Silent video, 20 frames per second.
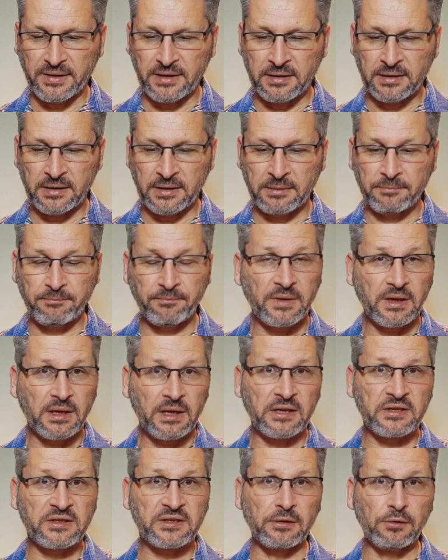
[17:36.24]
um,
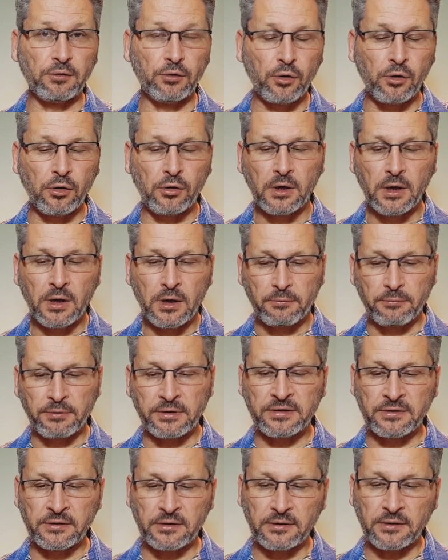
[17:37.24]
it's the law
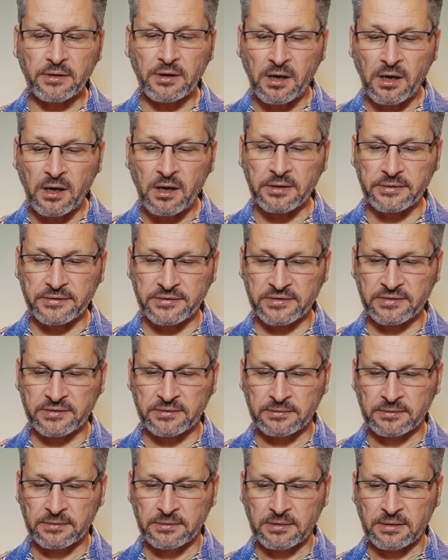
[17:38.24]
written on the hearts
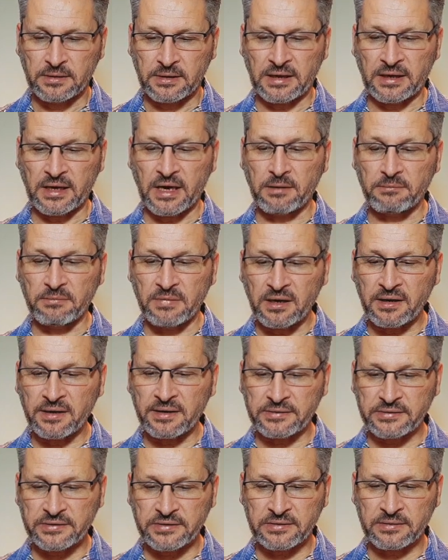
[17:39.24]
and our
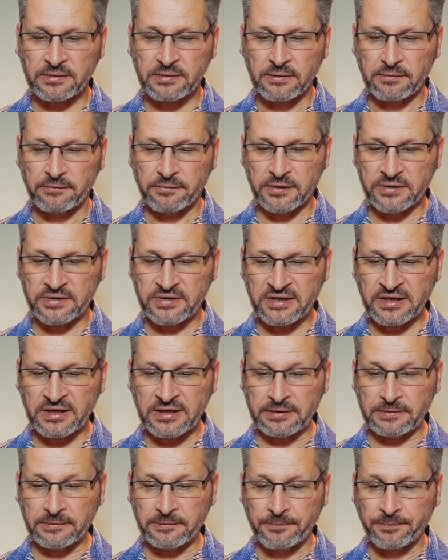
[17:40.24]
minds. Verse
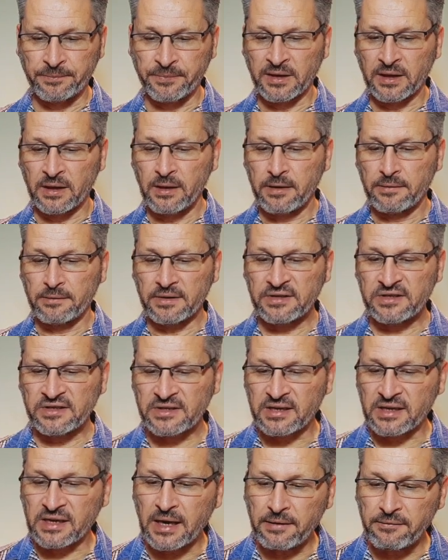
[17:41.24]
10 This is
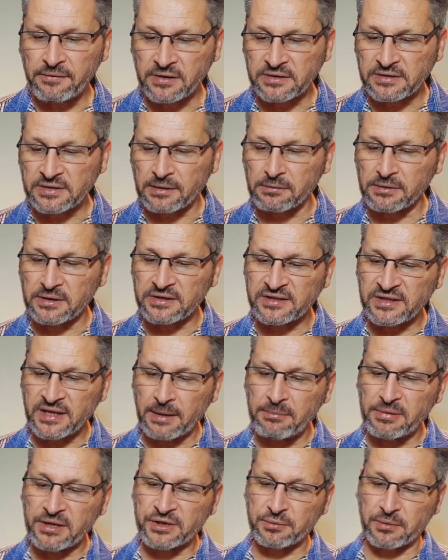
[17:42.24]
the covenant I will
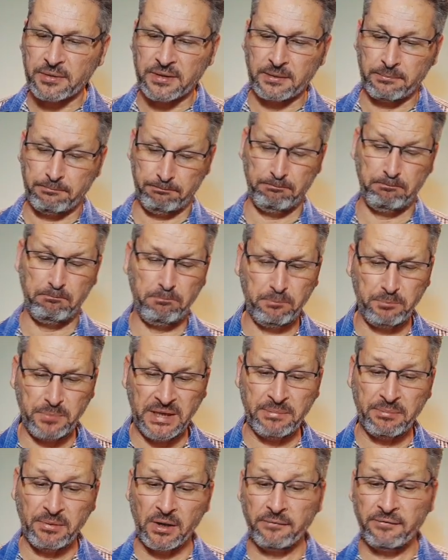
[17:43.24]
establish with the
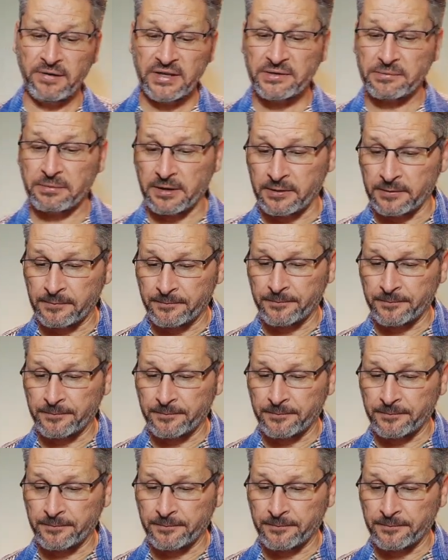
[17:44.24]
people of Israel